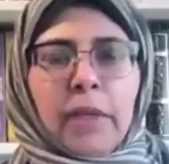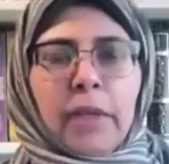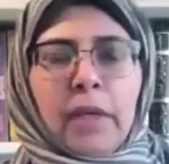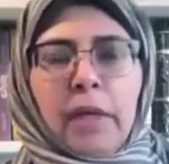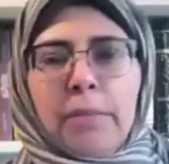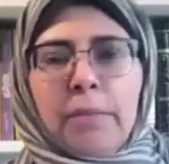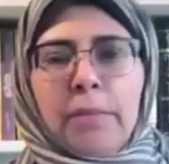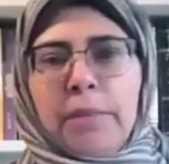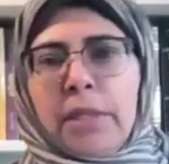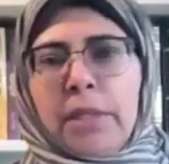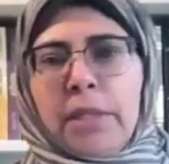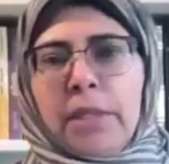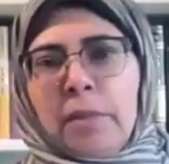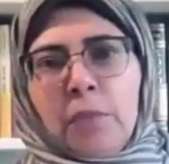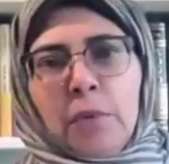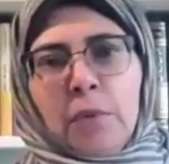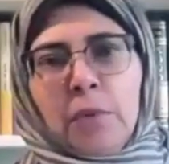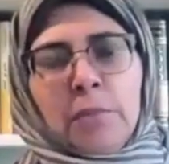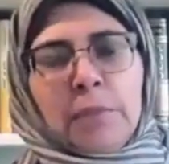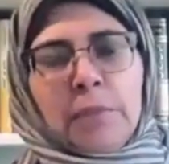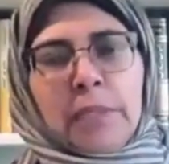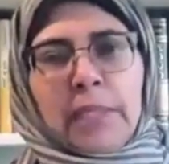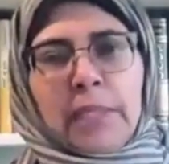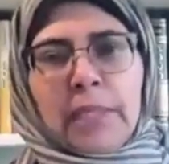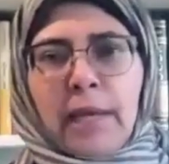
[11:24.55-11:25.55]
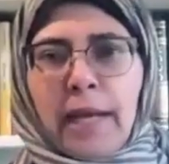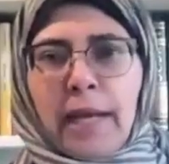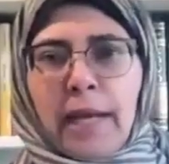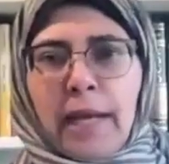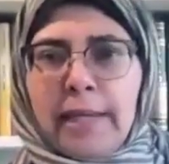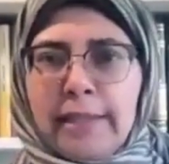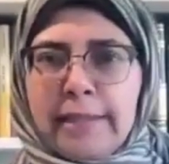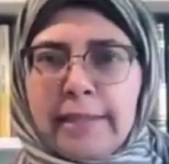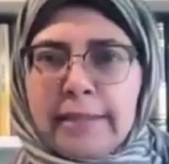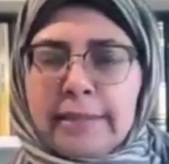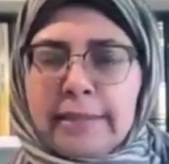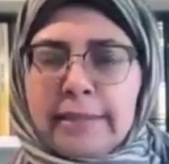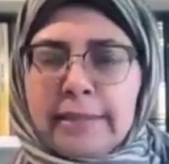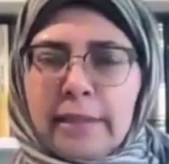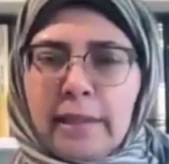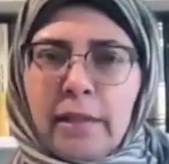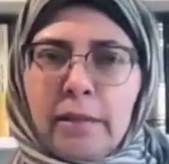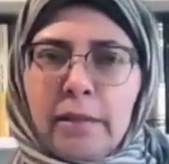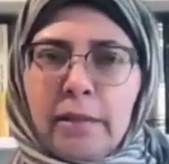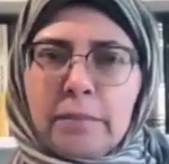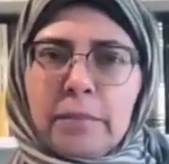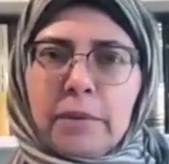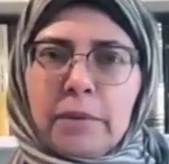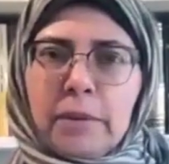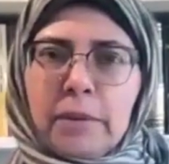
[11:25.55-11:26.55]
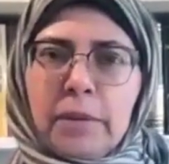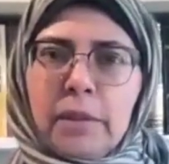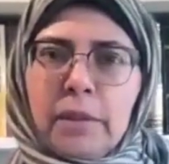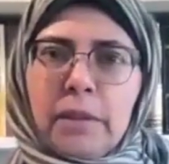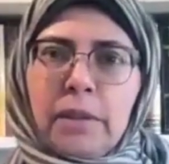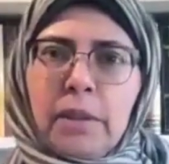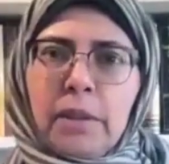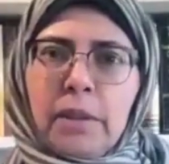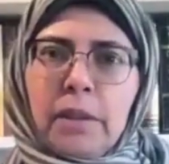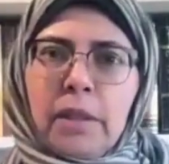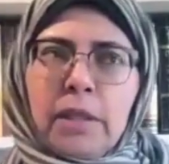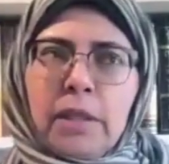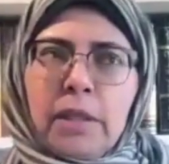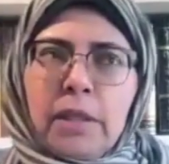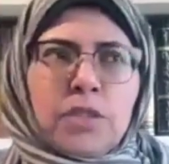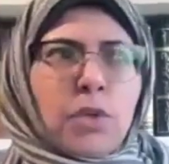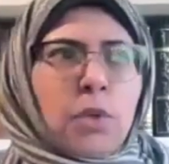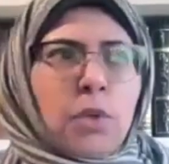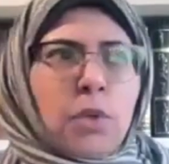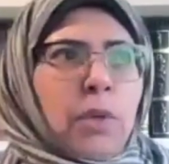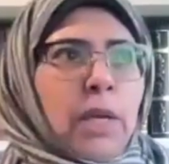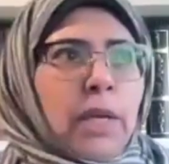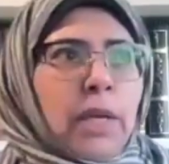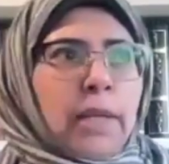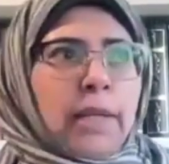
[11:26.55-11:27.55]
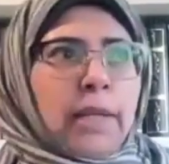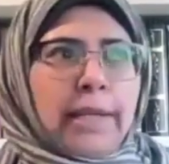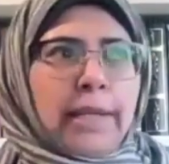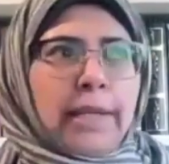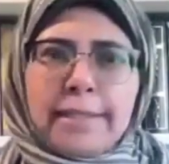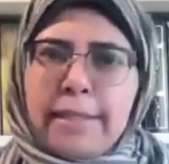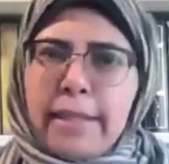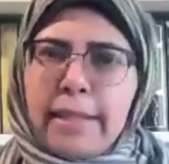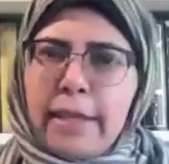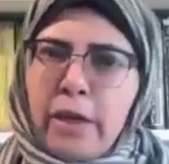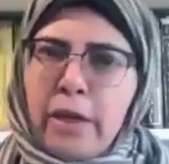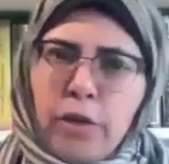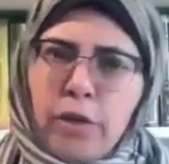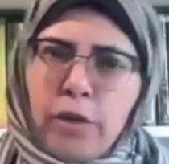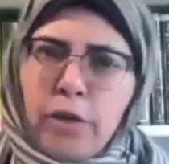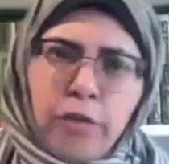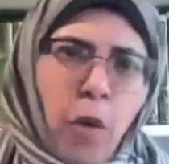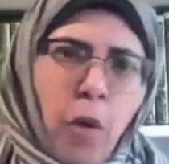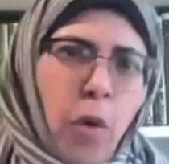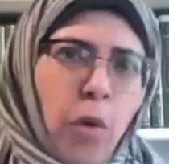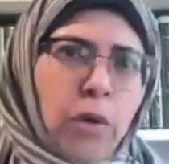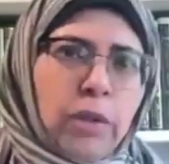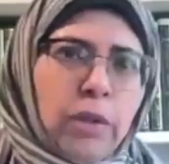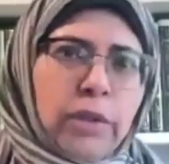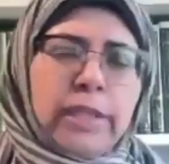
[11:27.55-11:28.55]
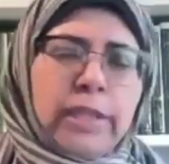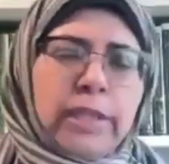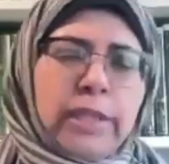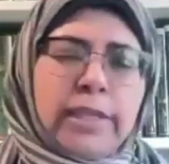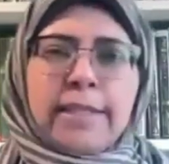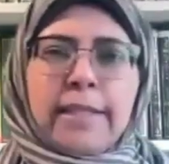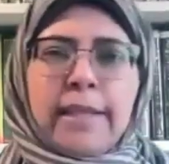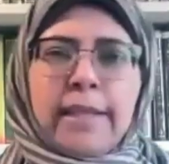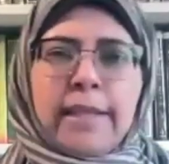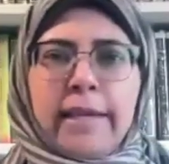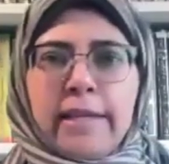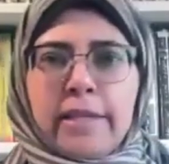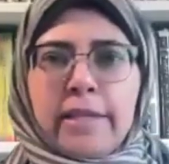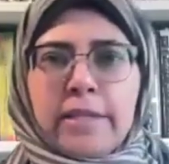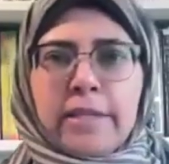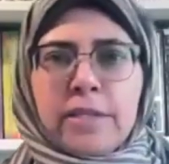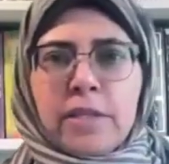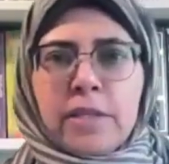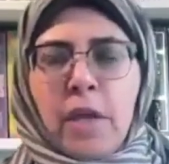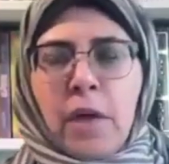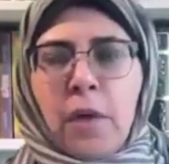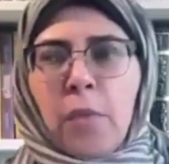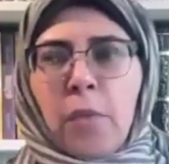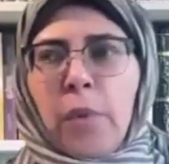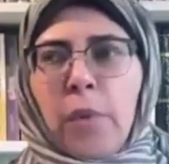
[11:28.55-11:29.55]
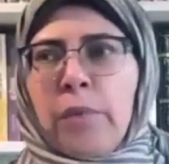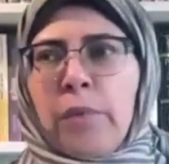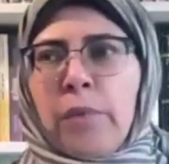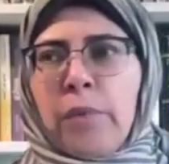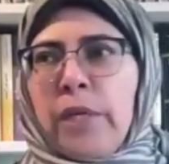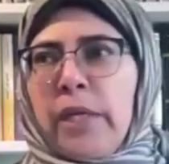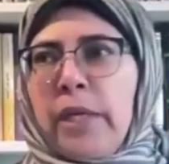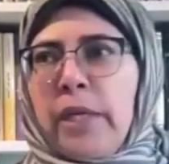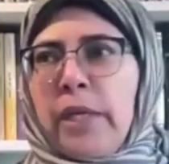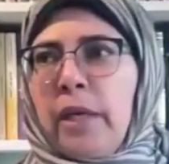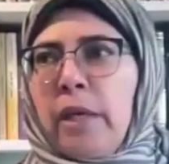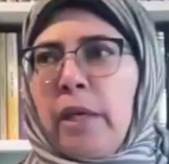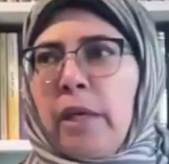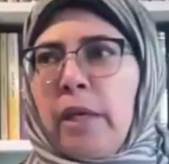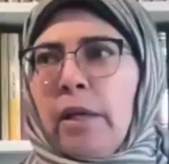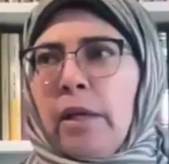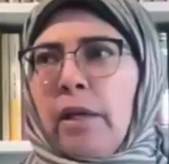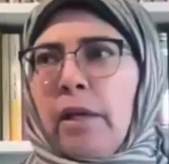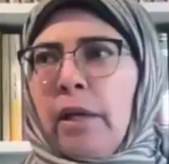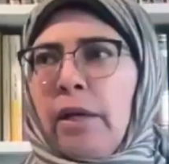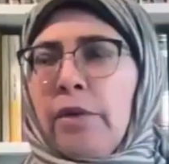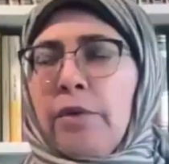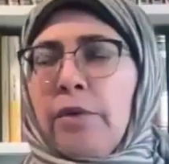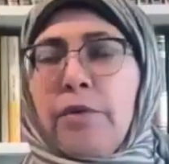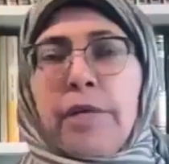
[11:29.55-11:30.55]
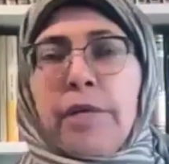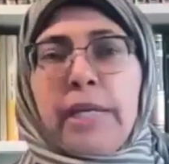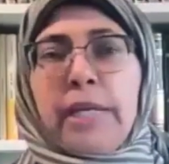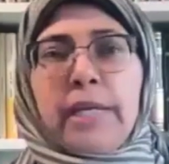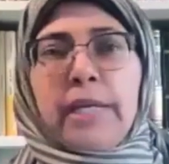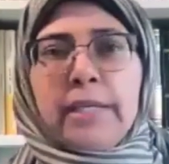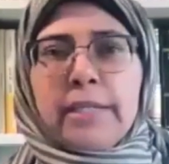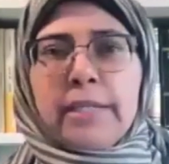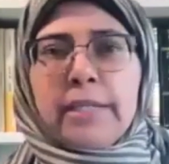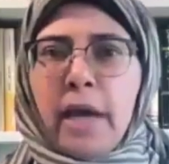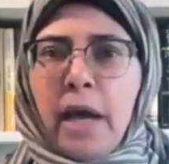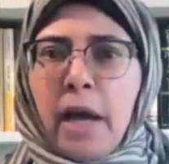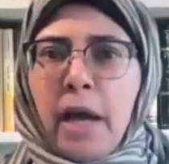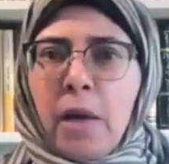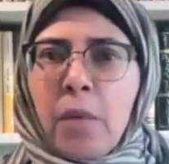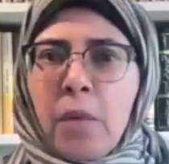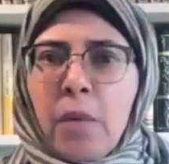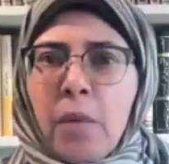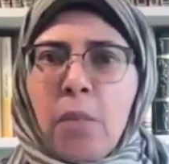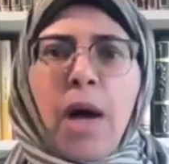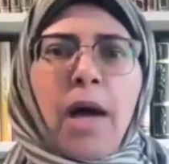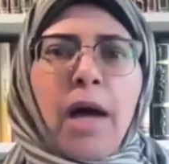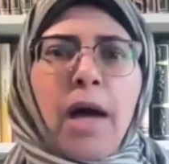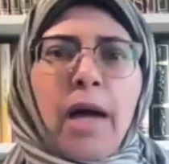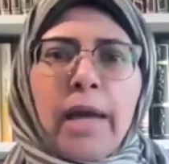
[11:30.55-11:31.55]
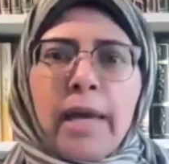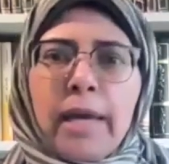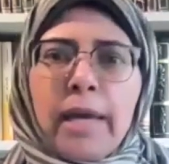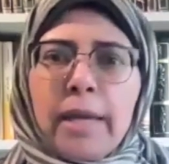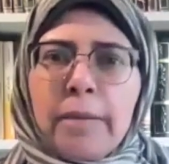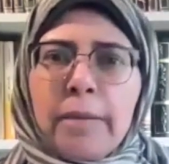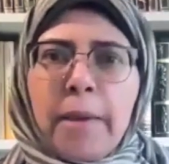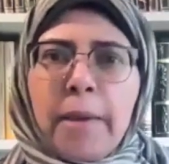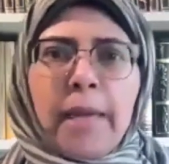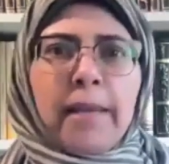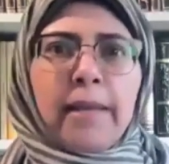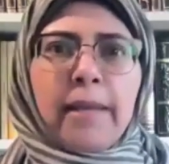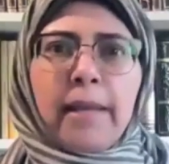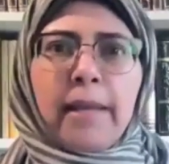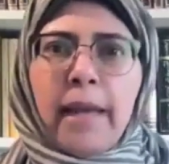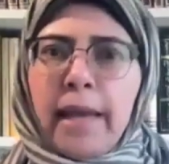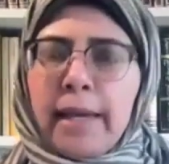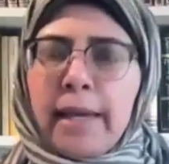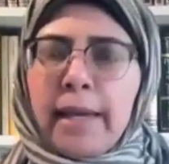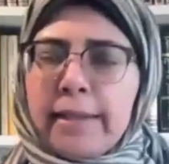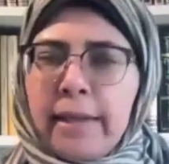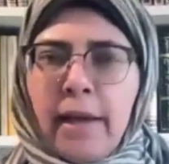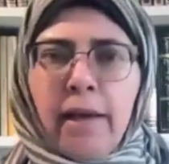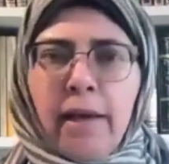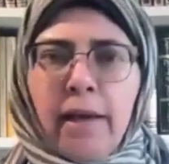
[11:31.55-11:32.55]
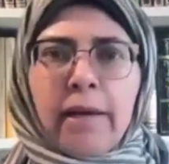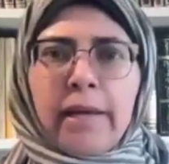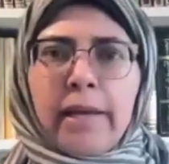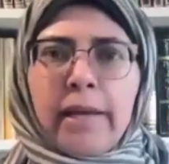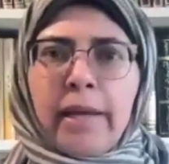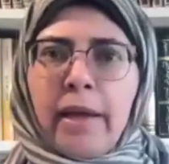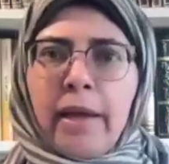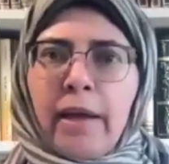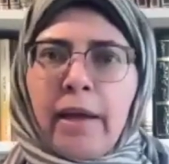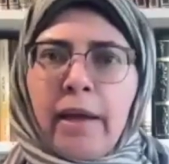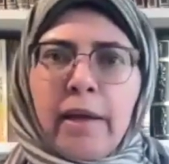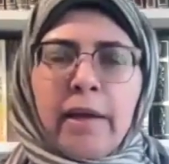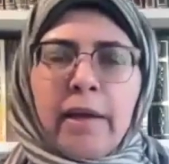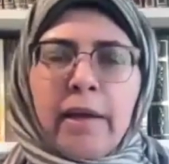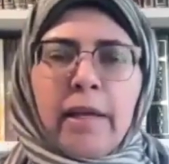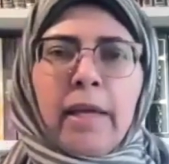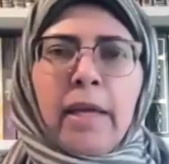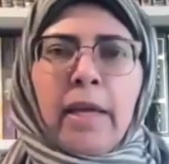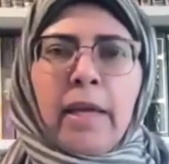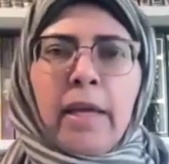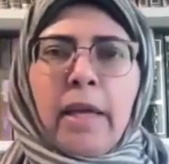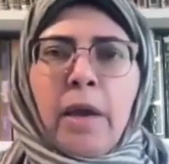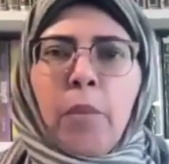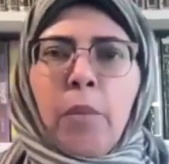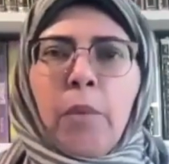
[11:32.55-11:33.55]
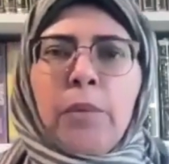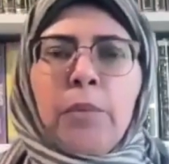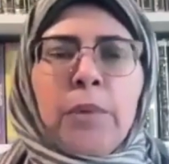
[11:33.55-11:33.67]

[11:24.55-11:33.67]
Amir al-Mu'mineen alayhi salam. So let's think of all these things when we read Ya Wahib al-Hadaya.